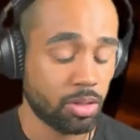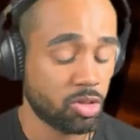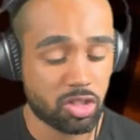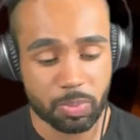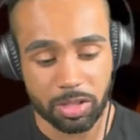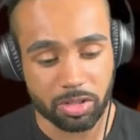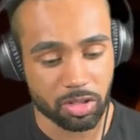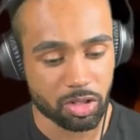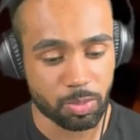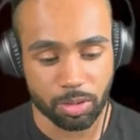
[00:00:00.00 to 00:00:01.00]
Space
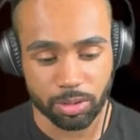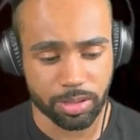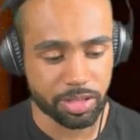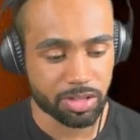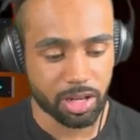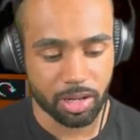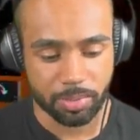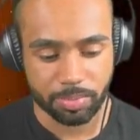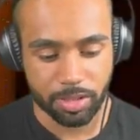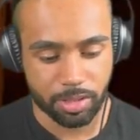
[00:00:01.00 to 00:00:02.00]
explorer has
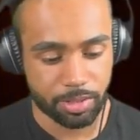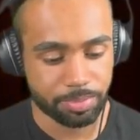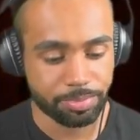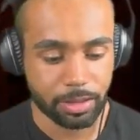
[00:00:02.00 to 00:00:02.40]
come, you know.